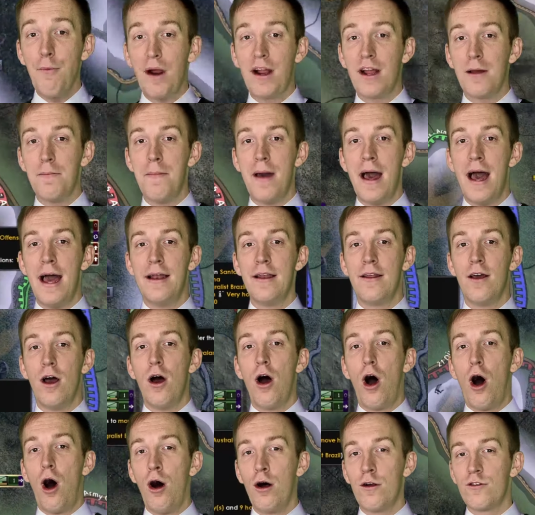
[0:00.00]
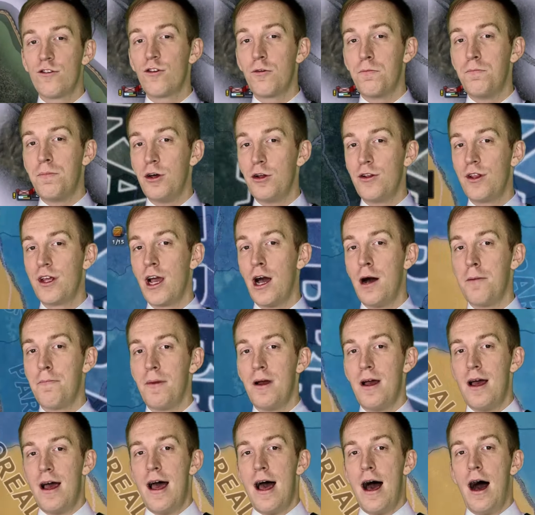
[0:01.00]
recommend also building
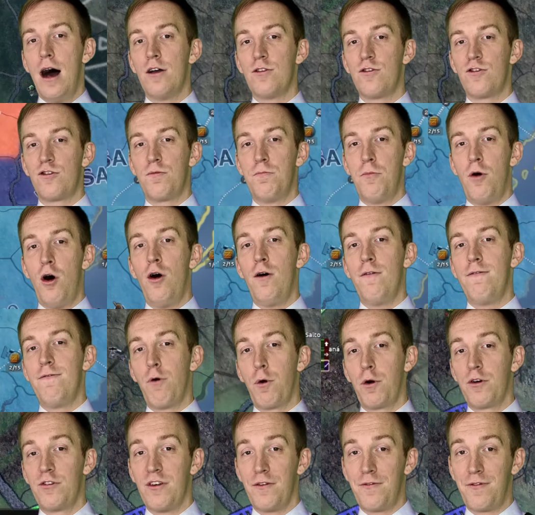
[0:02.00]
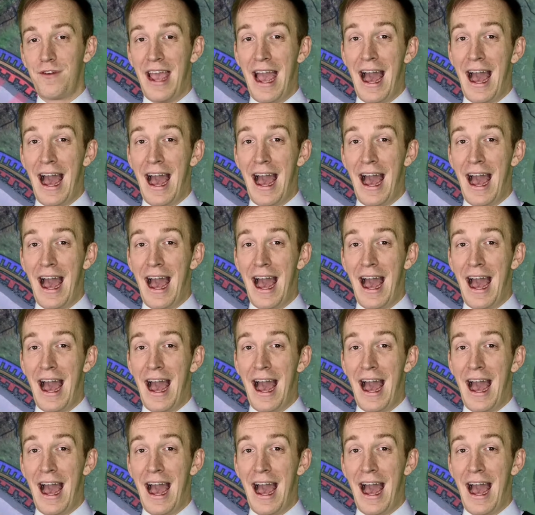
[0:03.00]
up a small force of